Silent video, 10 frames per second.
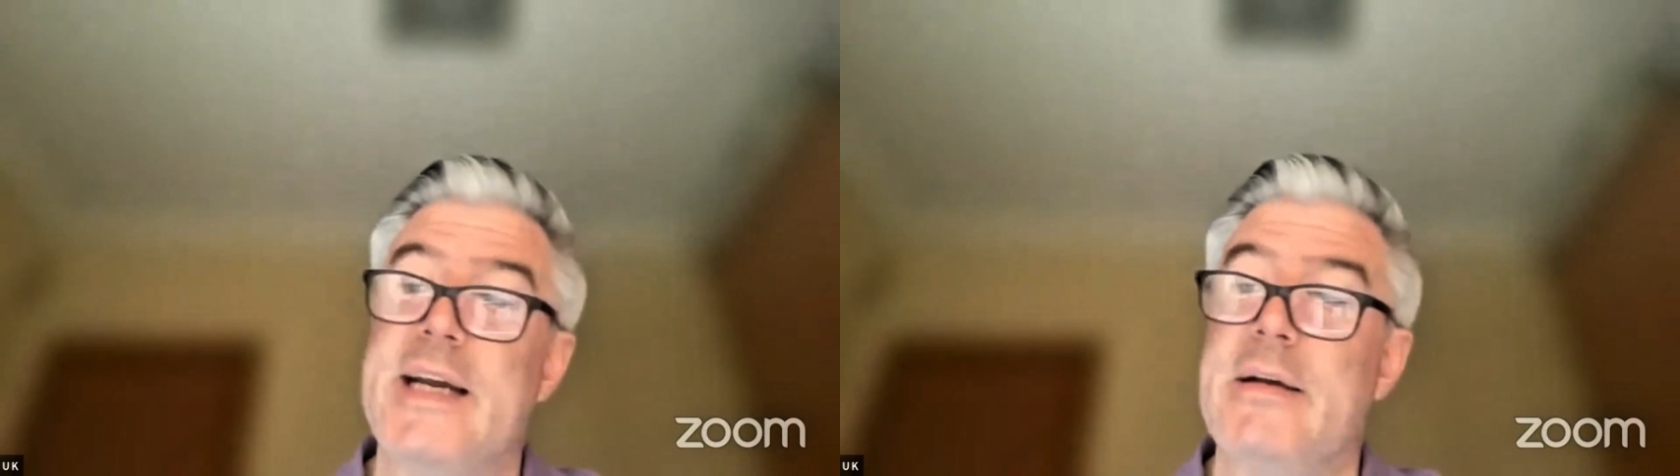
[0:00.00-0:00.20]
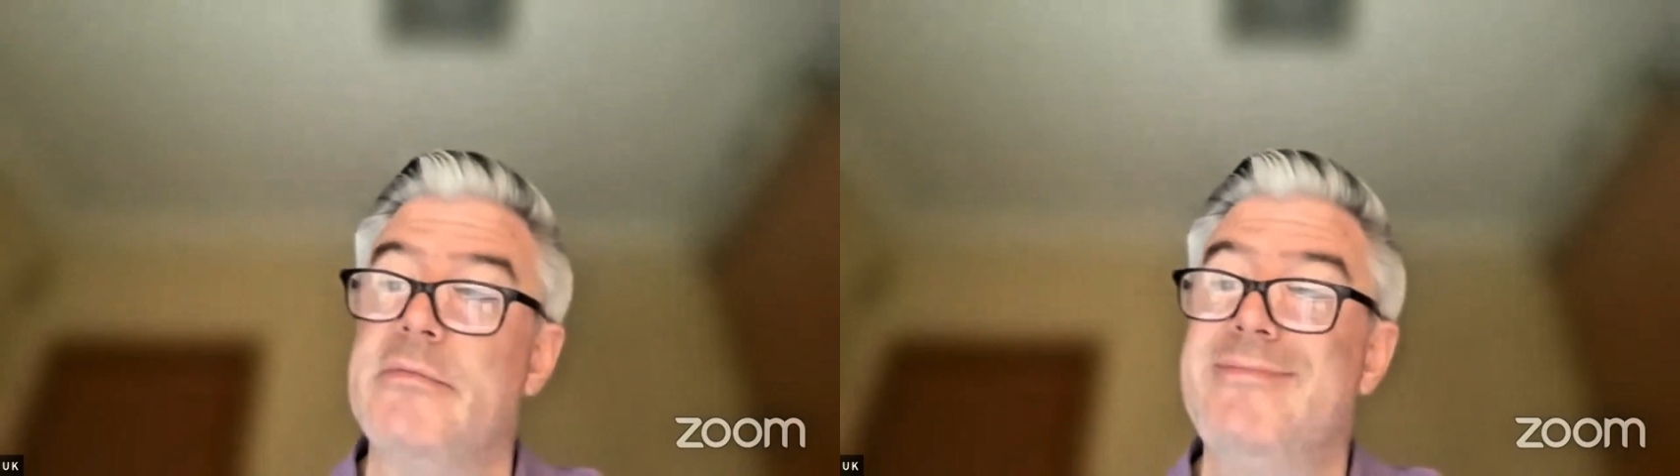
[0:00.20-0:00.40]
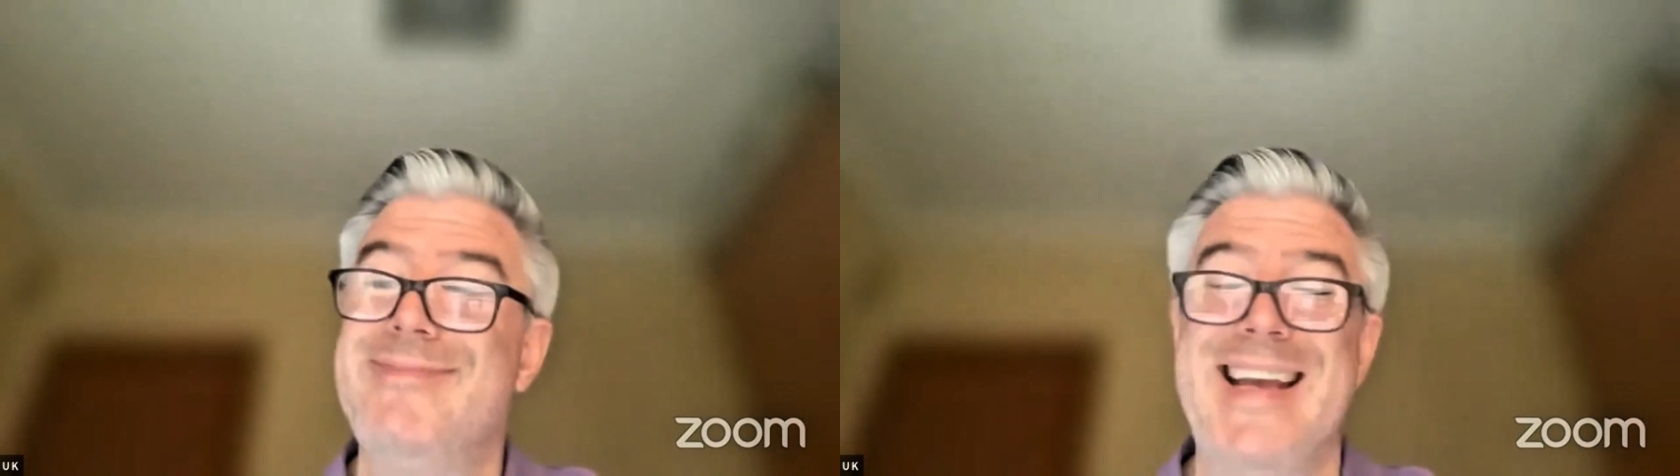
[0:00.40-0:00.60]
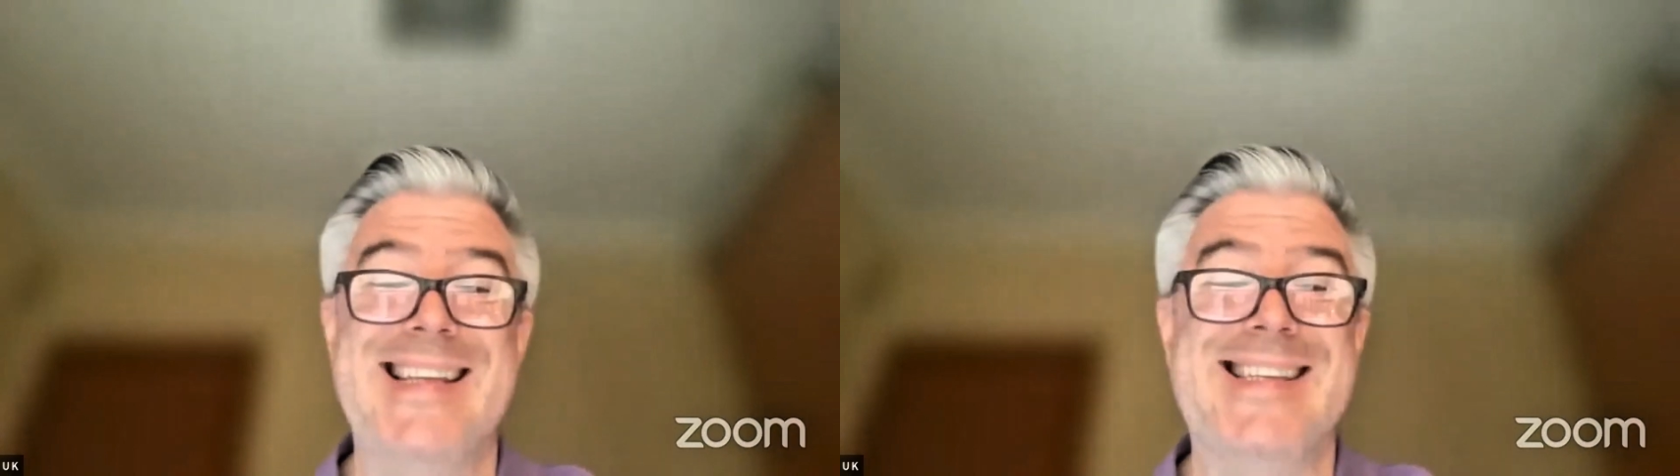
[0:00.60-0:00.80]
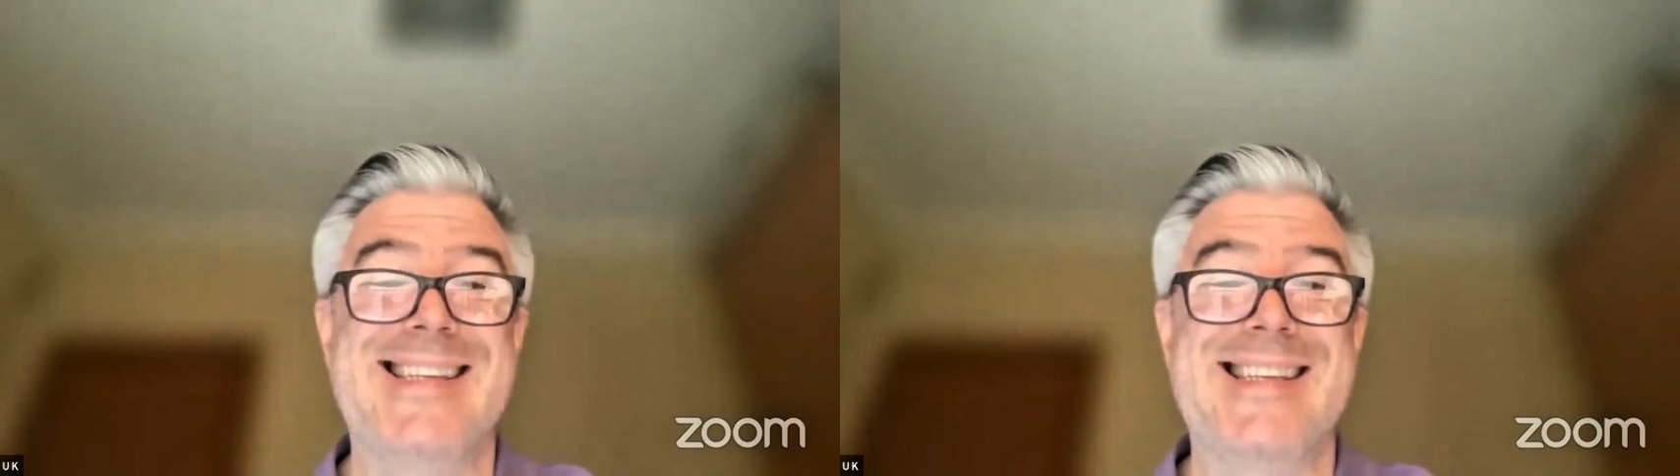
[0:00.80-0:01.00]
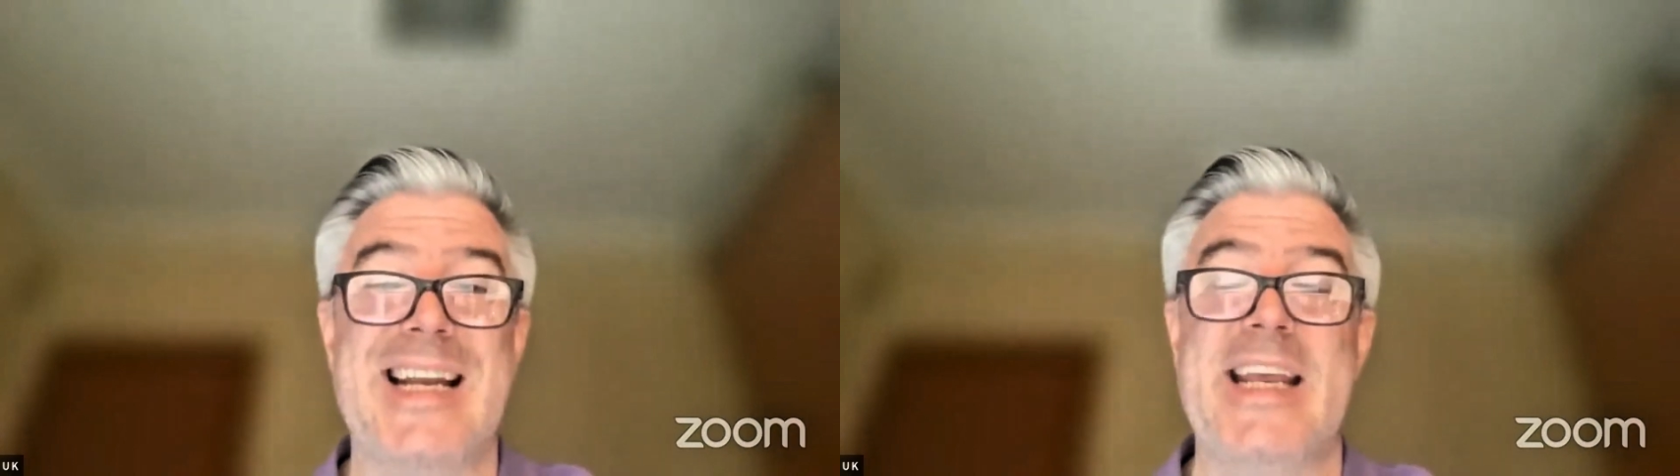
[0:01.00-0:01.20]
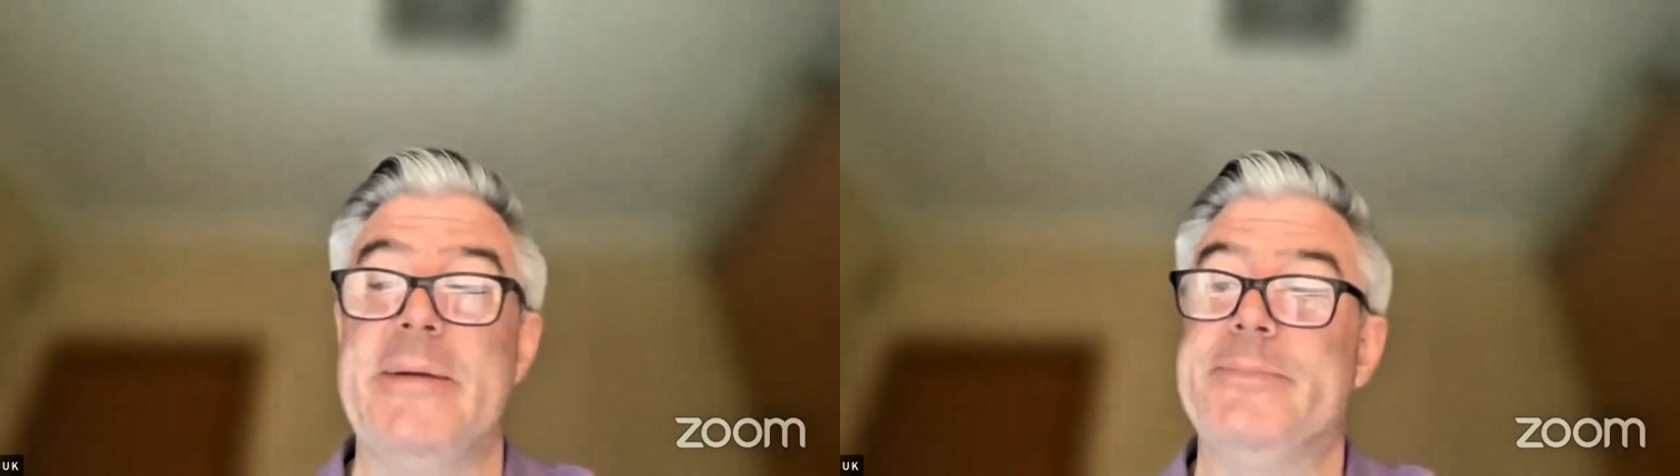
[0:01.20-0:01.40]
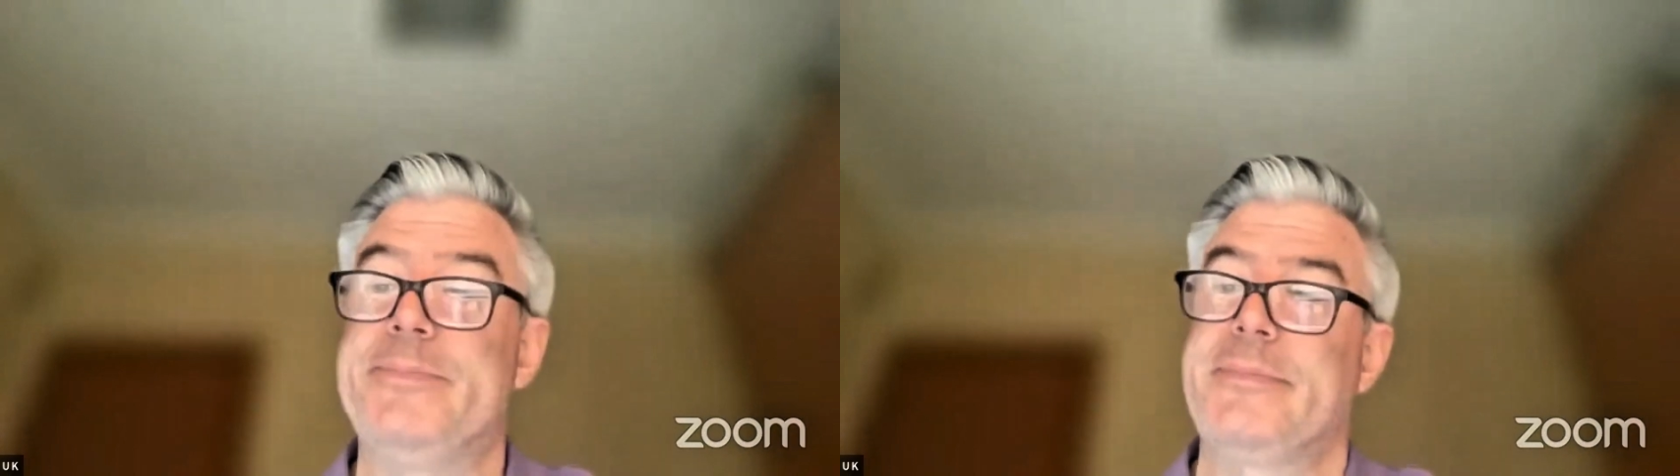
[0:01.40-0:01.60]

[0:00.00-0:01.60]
out, it's sunny.